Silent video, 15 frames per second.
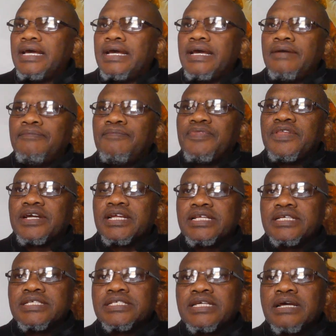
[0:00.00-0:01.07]

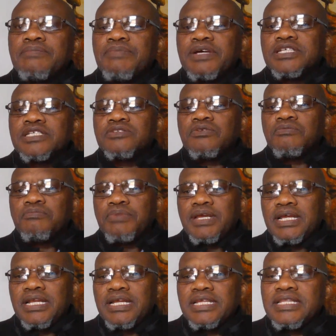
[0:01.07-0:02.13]
releasing a person on
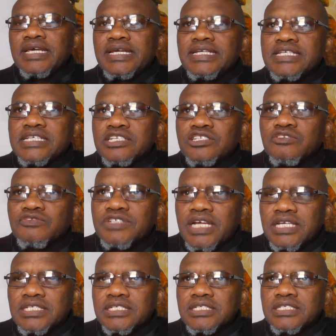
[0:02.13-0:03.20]
bail in the interest of
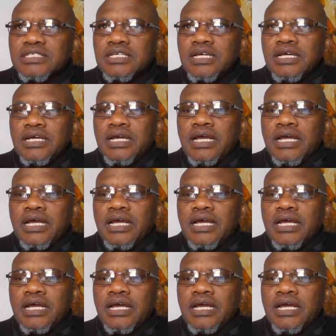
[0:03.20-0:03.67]
justice.